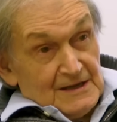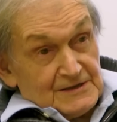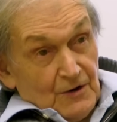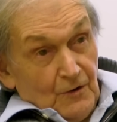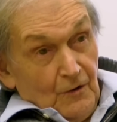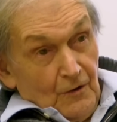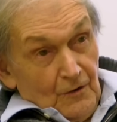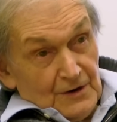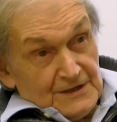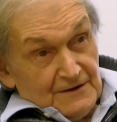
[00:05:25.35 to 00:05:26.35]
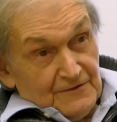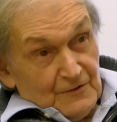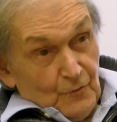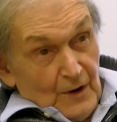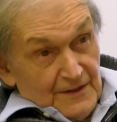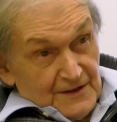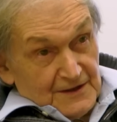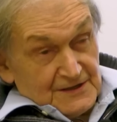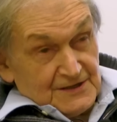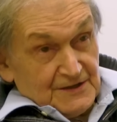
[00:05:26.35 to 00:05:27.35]
So all the different
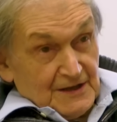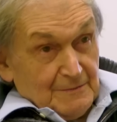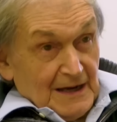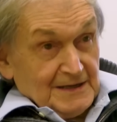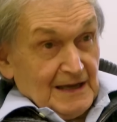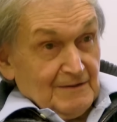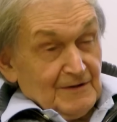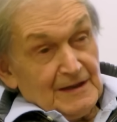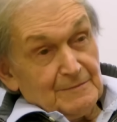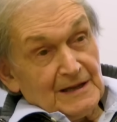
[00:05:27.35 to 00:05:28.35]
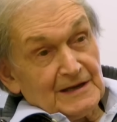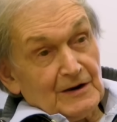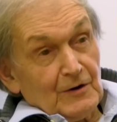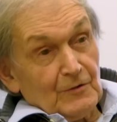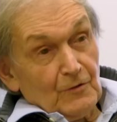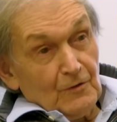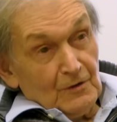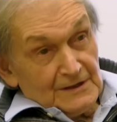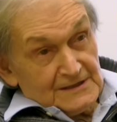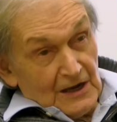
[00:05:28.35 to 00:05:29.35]
weathers that they might have on that planet are all